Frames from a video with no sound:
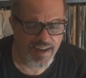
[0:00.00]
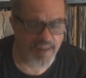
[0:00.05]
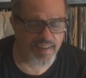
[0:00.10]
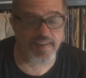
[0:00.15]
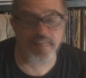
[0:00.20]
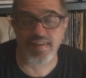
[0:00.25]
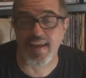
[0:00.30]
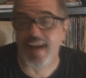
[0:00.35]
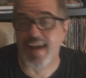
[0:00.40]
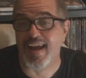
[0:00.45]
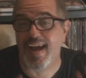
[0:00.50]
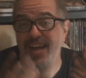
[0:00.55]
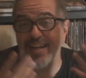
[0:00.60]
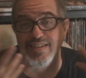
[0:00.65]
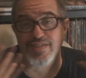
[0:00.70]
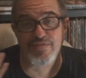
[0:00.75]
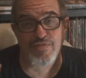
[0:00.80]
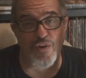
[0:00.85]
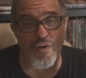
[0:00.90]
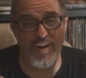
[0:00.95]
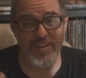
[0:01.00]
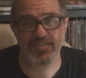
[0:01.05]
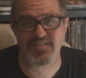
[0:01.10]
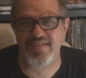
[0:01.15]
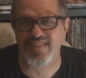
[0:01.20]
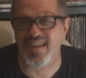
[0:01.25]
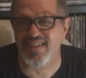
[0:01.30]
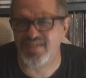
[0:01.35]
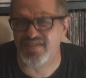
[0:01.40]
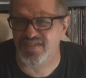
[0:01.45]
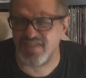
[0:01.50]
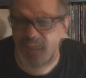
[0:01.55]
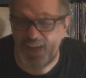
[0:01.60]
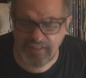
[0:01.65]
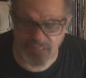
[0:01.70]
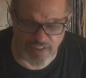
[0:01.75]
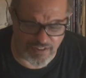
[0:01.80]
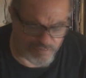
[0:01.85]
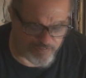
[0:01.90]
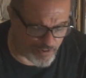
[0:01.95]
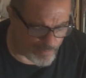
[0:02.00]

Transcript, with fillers: and then that guy's voice does nothing